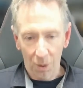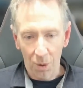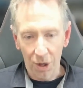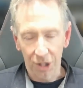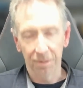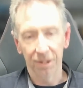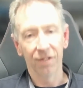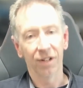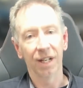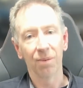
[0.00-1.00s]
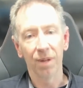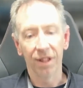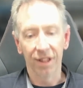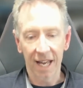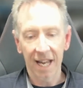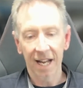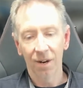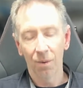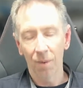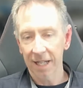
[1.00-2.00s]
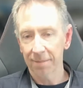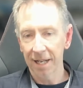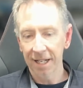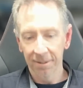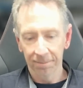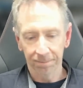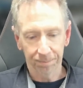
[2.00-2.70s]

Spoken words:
work specifically with their wax blend.